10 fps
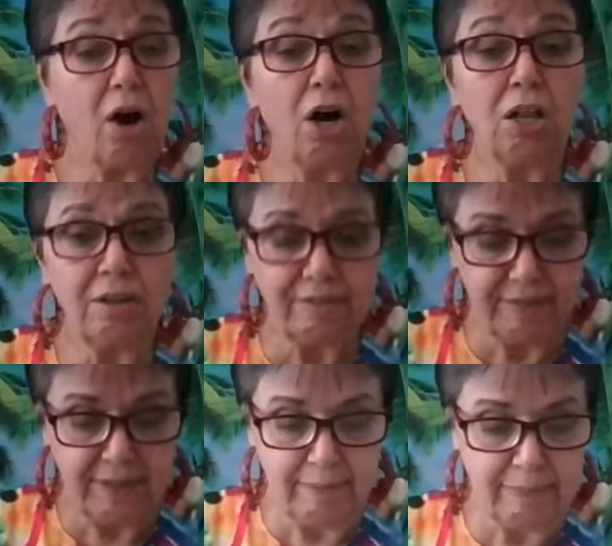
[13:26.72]
All
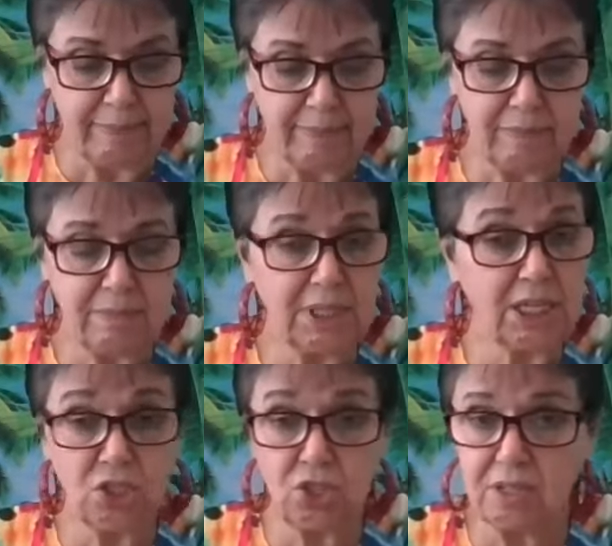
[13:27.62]
of them,
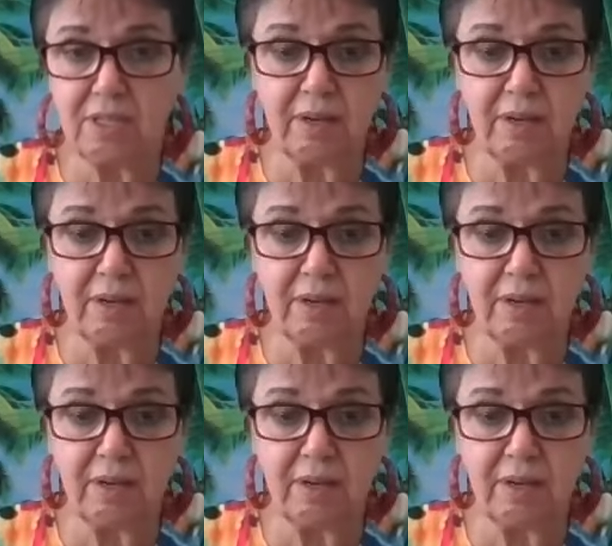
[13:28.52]
not just